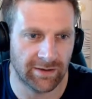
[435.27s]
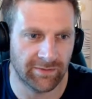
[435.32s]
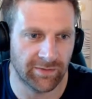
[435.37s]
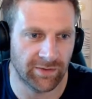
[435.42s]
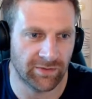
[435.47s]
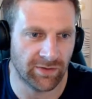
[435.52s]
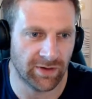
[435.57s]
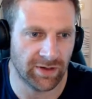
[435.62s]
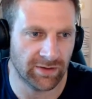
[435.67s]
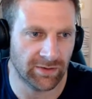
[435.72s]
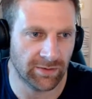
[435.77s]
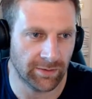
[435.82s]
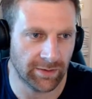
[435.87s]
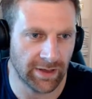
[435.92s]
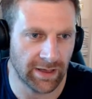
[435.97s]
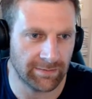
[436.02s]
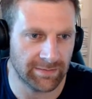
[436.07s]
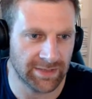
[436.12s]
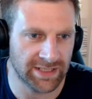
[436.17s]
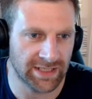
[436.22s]
if you're trying to do it
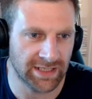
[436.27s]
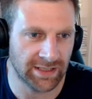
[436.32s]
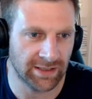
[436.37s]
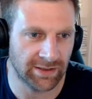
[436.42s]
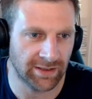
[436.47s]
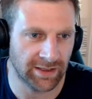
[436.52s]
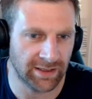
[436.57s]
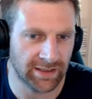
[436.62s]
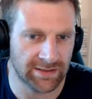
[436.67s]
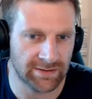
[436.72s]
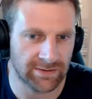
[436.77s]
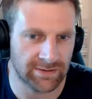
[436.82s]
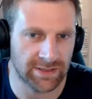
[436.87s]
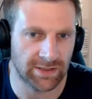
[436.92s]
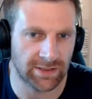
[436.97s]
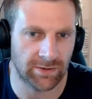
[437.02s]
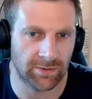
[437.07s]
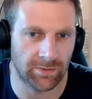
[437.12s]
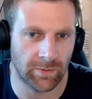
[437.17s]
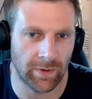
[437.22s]
without machine learning, is
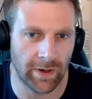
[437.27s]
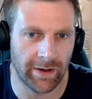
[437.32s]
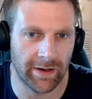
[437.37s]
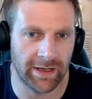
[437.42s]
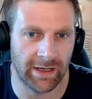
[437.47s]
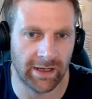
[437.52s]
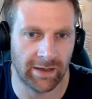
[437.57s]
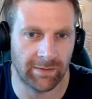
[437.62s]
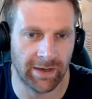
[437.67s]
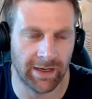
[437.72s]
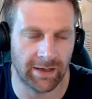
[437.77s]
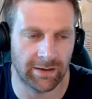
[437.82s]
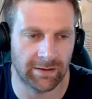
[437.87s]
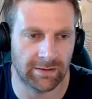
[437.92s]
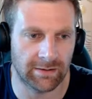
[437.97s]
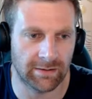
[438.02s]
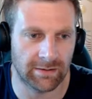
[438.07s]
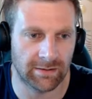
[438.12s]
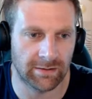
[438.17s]
also worrying about